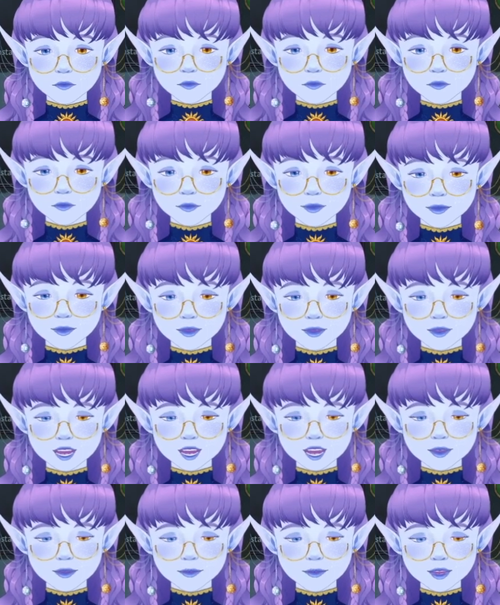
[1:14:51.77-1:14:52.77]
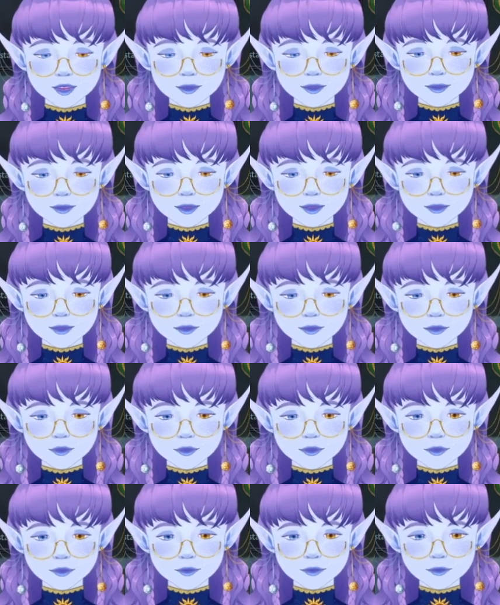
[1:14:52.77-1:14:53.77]
I have met the other
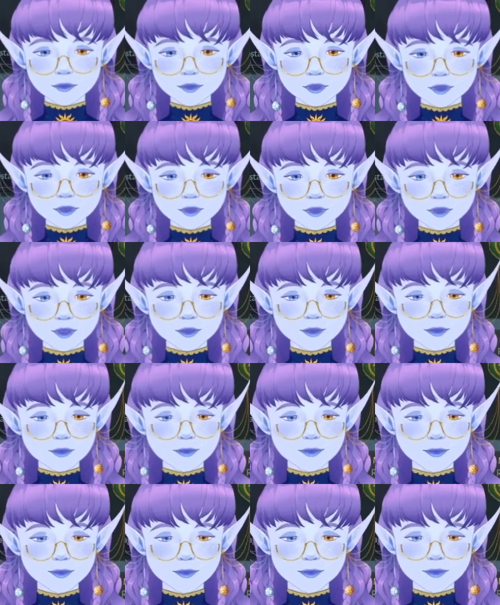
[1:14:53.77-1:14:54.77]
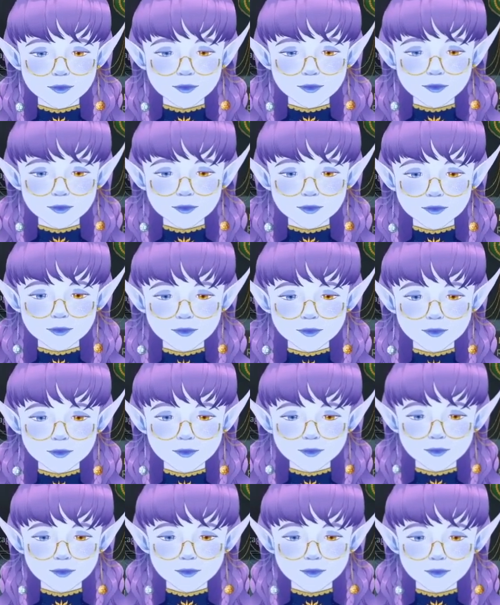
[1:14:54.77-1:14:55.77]
children of the court. They seem nice.
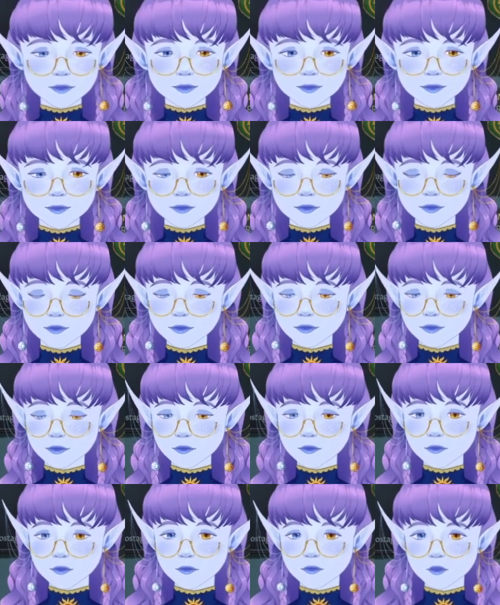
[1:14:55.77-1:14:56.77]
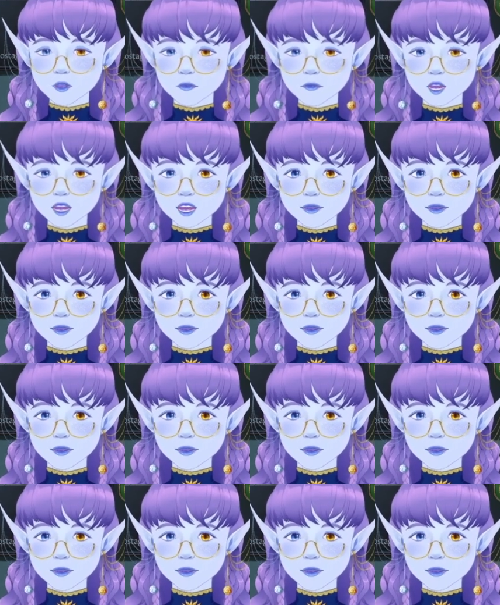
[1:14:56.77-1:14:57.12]
Okay.